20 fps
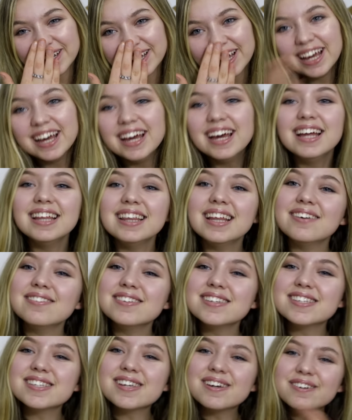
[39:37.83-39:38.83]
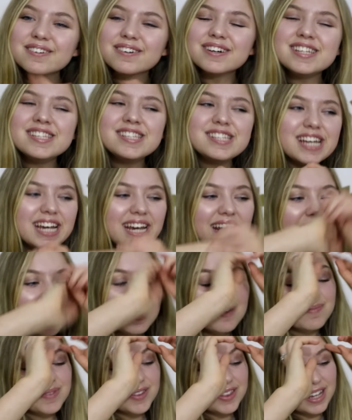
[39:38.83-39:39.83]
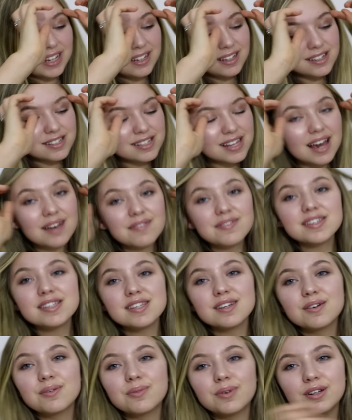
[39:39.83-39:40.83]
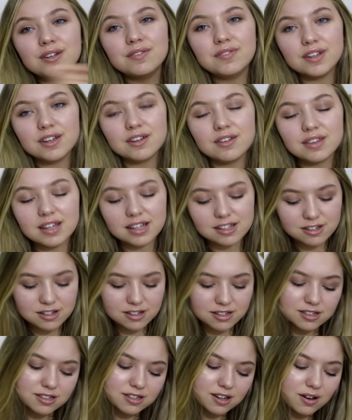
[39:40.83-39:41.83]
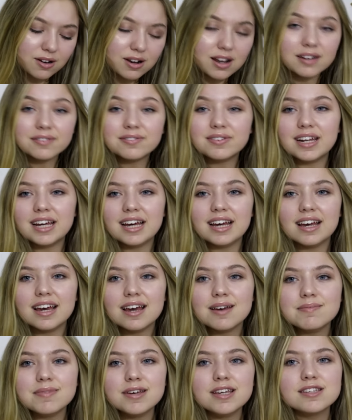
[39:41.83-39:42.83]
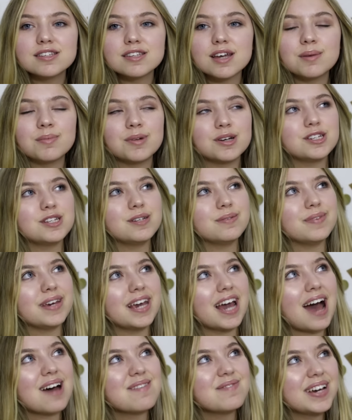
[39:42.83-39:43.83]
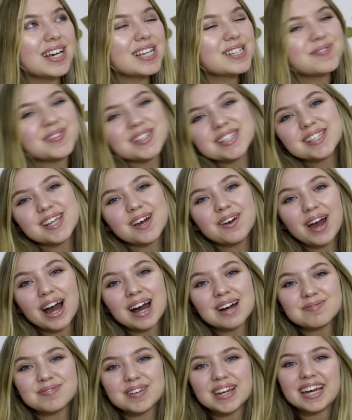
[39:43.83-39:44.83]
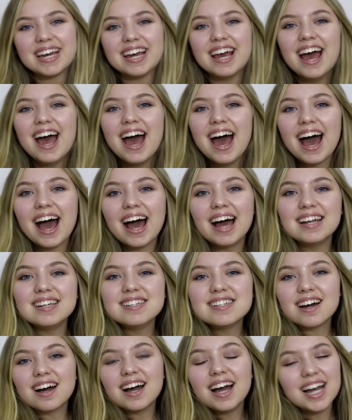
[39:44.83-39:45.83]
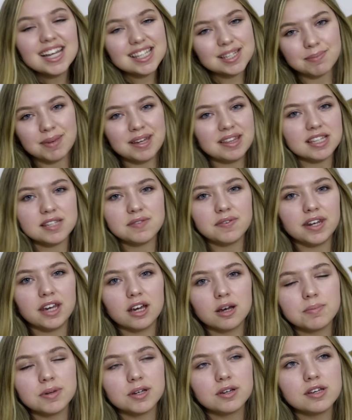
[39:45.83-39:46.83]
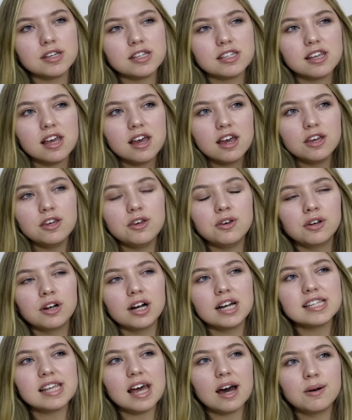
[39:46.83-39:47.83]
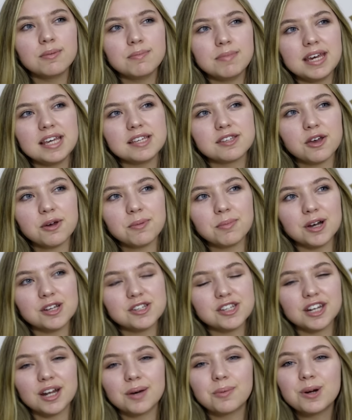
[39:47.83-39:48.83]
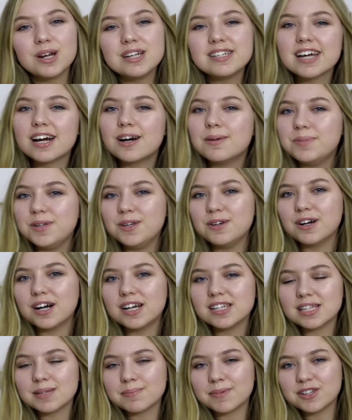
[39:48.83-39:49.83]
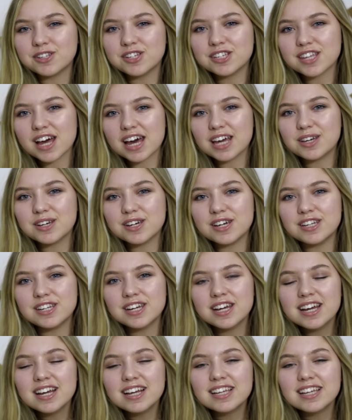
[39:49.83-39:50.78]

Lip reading: That was so cringy, but thank you to every single one of you. That's just so lovely. It means so much to me and makes me so happy, and I had to make this video because you guys helped me so much, and I wanted to help you guys as much as I could.